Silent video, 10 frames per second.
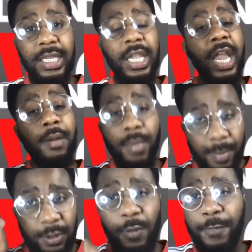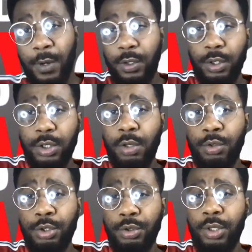and remember to follow the
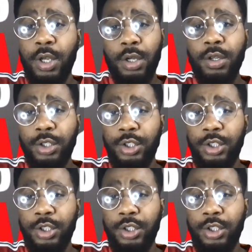socials, because